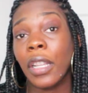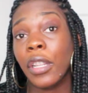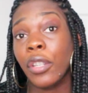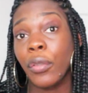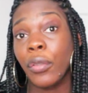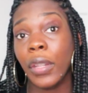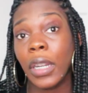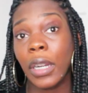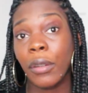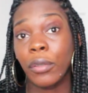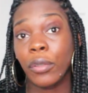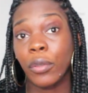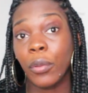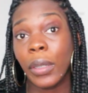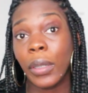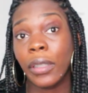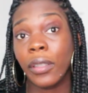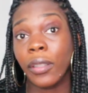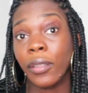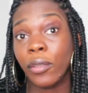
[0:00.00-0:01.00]
knew that I was
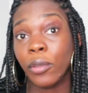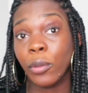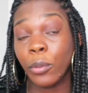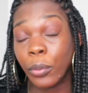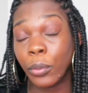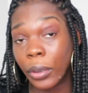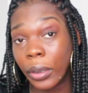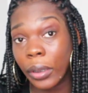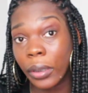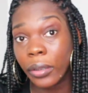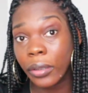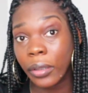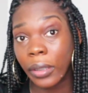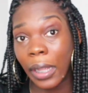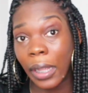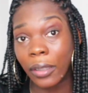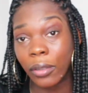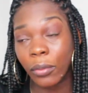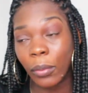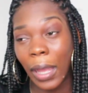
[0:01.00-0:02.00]
going to school, so
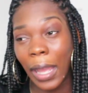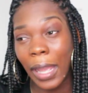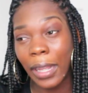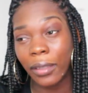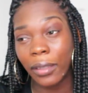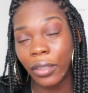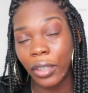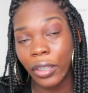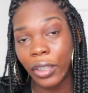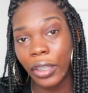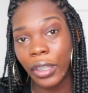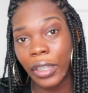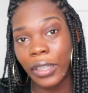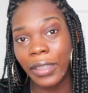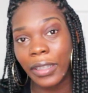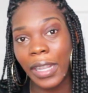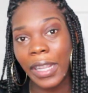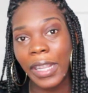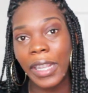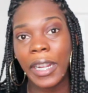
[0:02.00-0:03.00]
that's why I started her
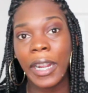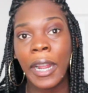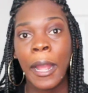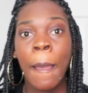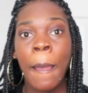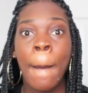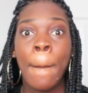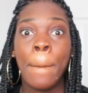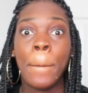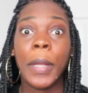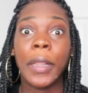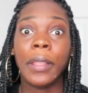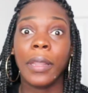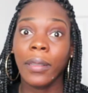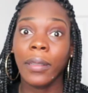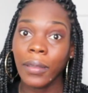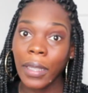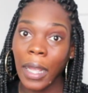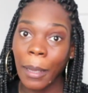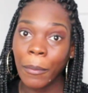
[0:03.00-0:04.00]
in daycare. But
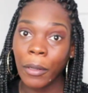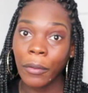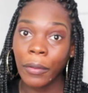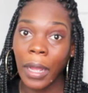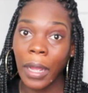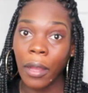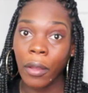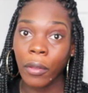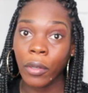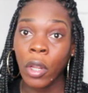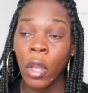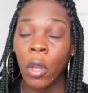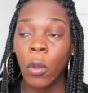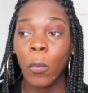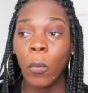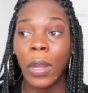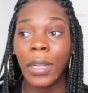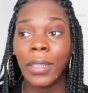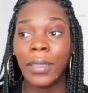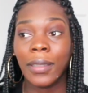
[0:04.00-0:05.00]
this time around,
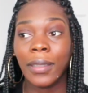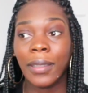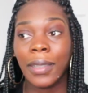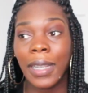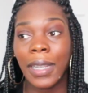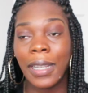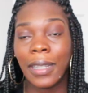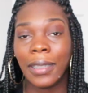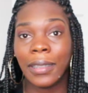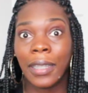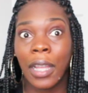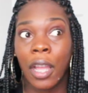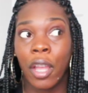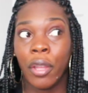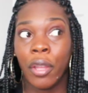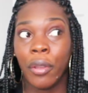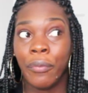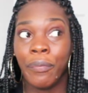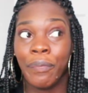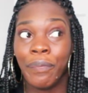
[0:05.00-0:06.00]
once this
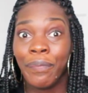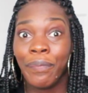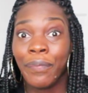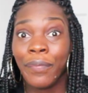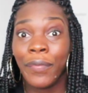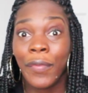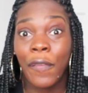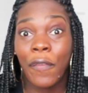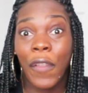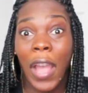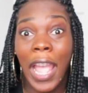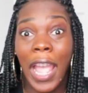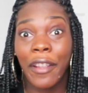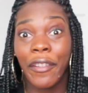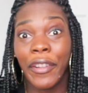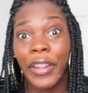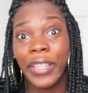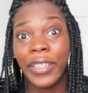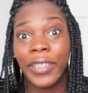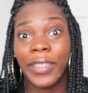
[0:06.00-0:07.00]

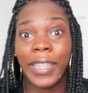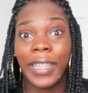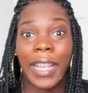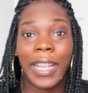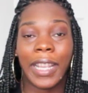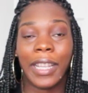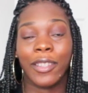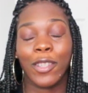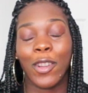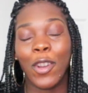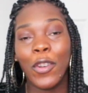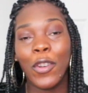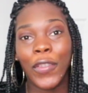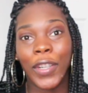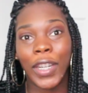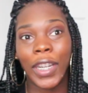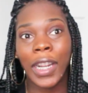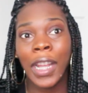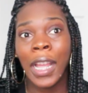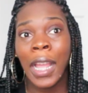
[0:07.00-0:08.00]
virus thing is
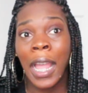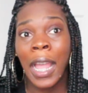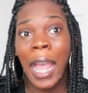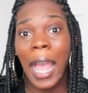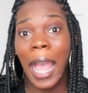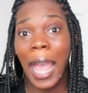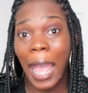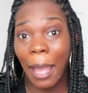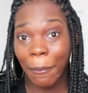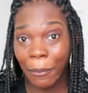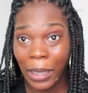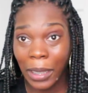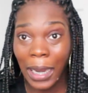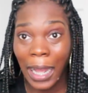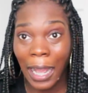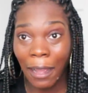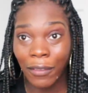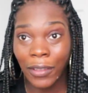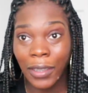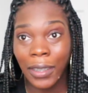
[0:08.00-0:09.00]
over, I'm gonna
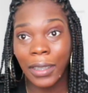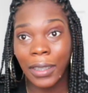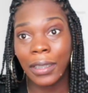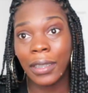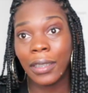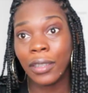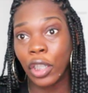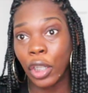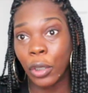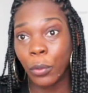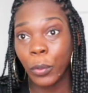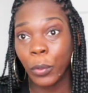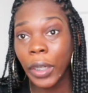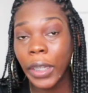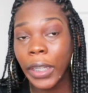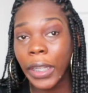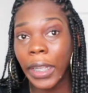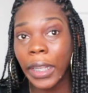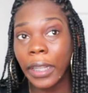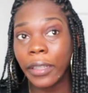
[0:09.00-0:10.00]
have to start
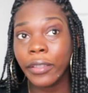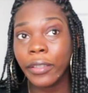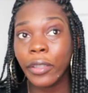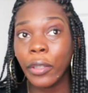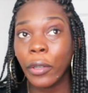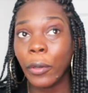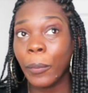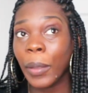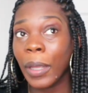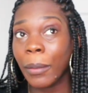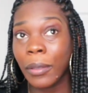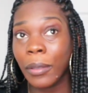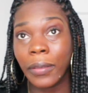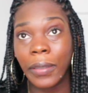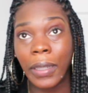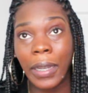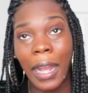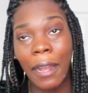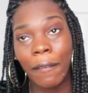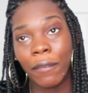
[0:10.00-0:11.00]
working, so baby's
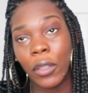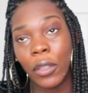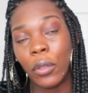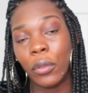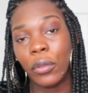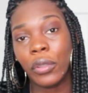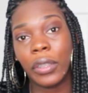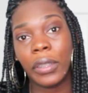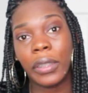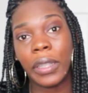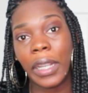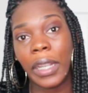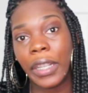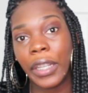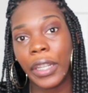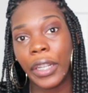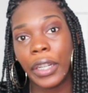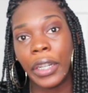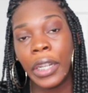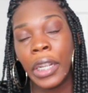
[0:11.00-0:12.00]
gonna have to go to
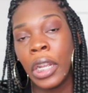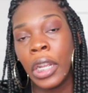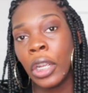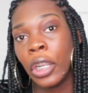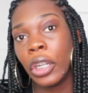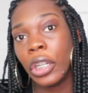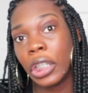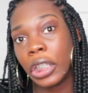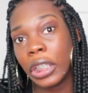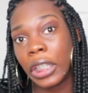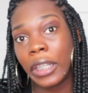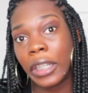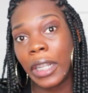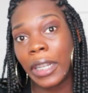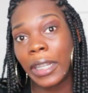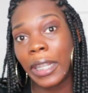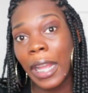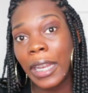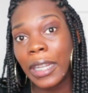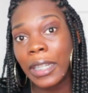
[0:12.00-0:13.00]
daycare earlier
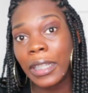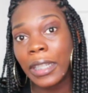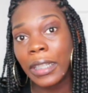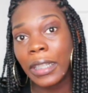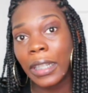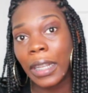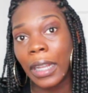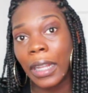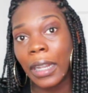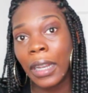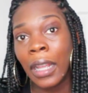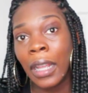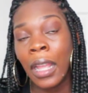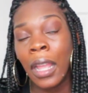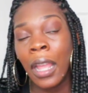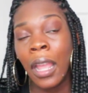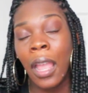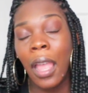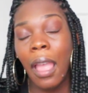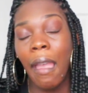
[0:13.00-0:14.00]
than Kennedy did,
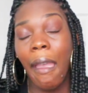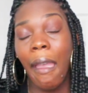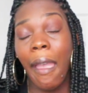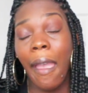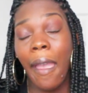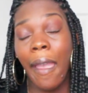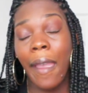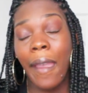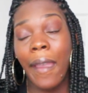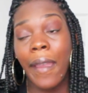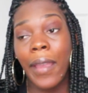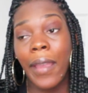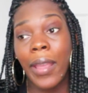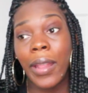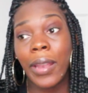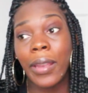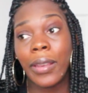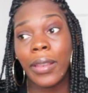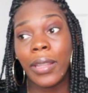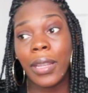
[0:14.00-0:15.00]

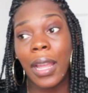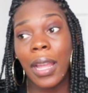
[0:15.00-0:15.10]
and